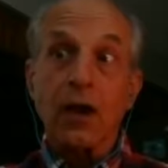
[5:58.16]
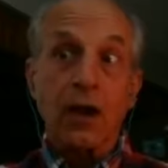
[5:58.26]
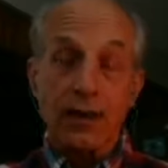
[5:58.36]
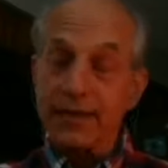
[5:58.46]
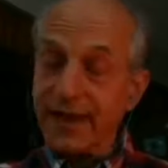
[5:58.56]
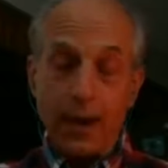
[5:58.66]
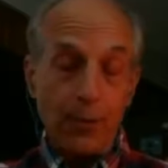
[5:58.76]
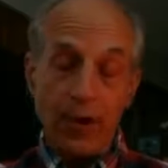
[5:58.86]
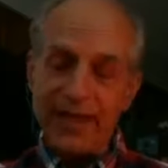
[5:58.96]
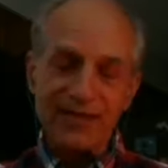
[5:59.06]
Exactly.
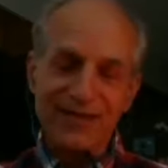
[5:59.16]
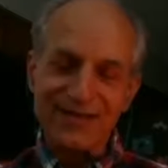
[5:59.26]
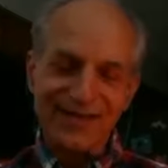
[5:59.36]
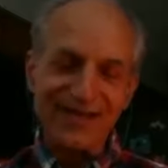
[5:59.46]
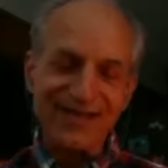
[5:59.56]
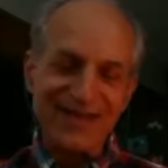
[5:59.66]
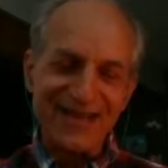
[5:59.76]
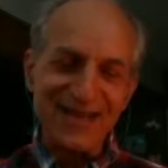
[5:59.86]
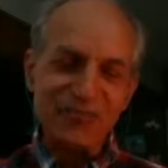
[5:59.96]
Well, that's the key.